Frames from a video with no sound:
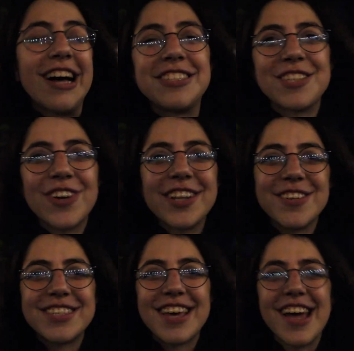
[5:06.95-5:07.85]
it's just one of
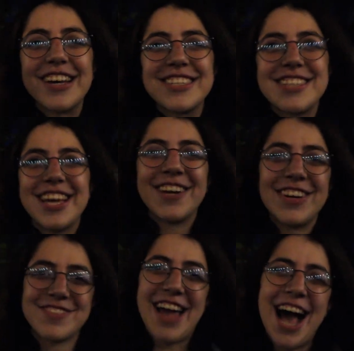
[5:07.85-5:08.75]
those things, and it
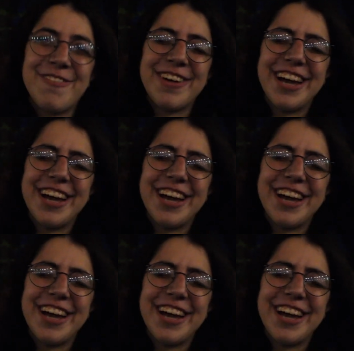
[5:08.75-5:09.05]
makes me happy.